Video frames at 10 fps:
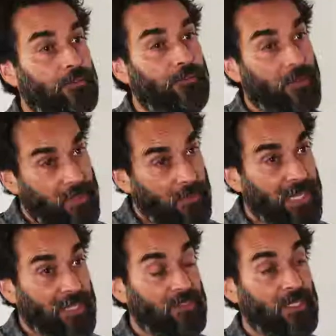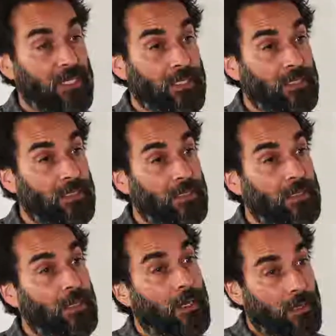to front the magazine.
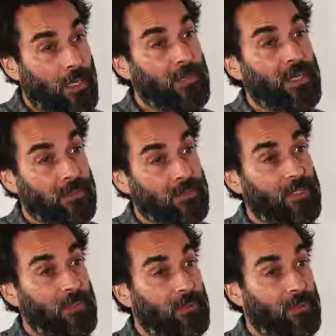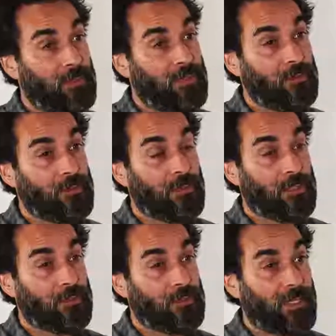And I basically put the business
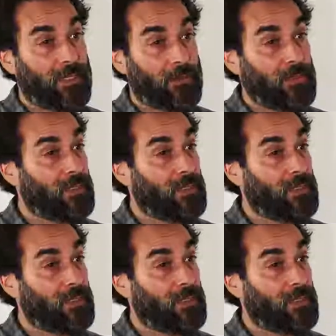model together.